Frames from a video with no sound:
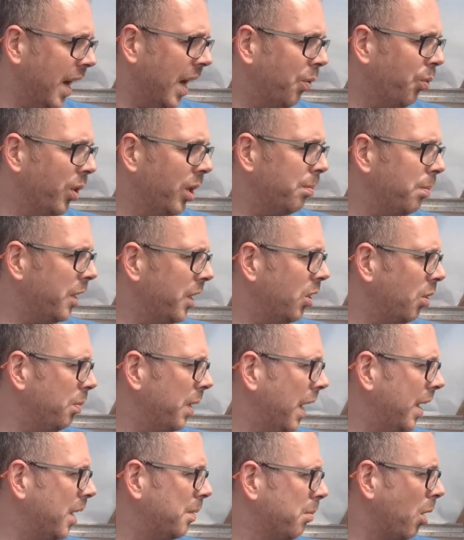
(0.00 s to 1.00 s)
I will be
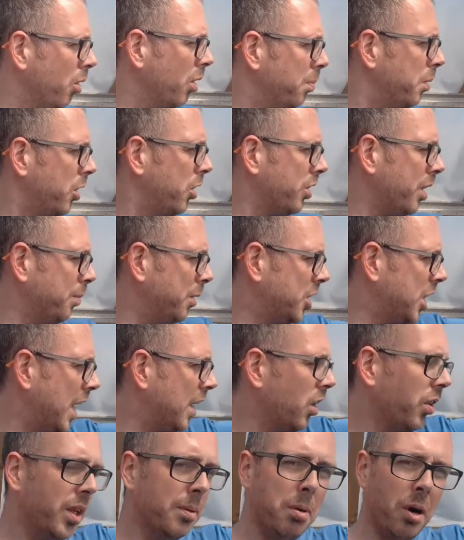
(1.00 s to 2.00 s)
up there tomorrow because I'll be
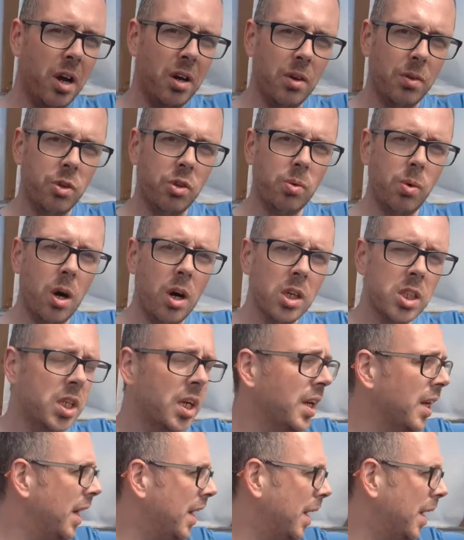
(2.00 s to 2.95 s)
checking on the butternut squash